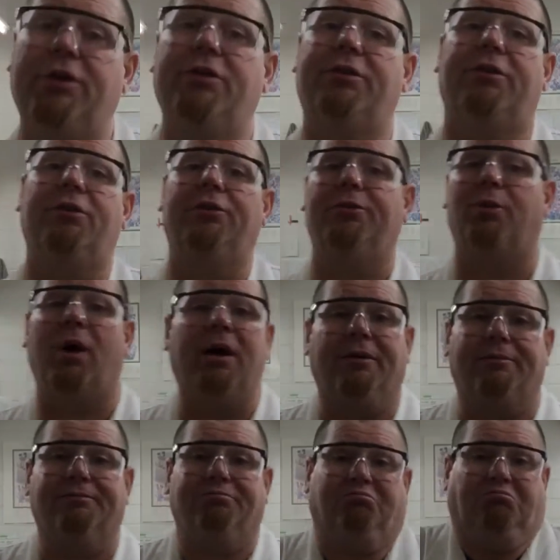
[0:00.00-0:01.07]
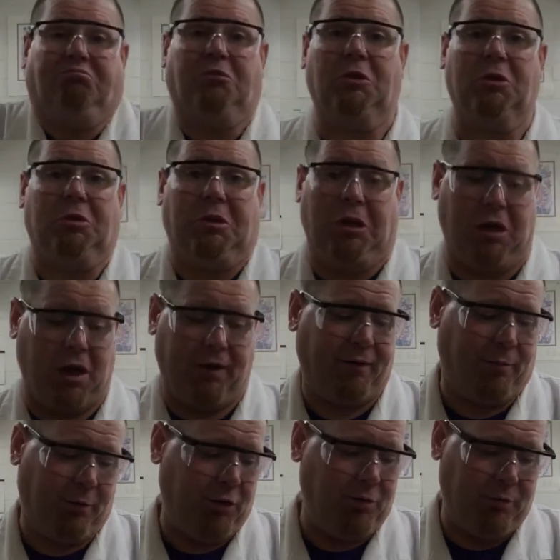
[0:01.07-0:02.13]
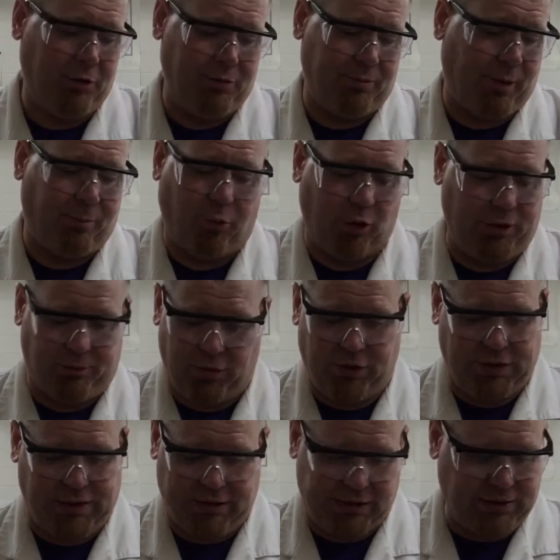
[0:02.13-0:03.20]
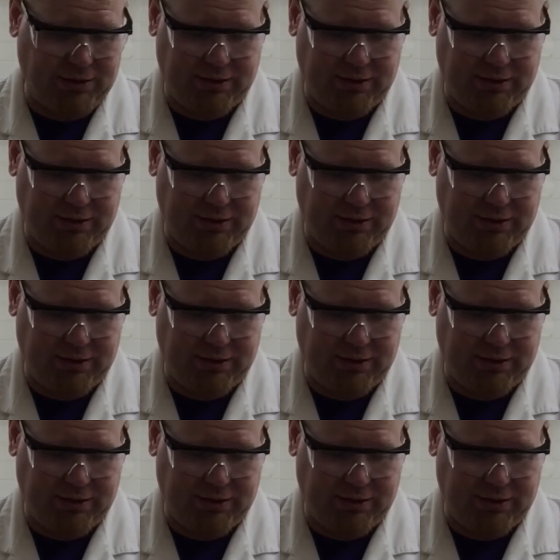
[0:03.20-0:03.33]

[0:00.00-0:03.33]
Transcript: just lose one. And you have a point mutation that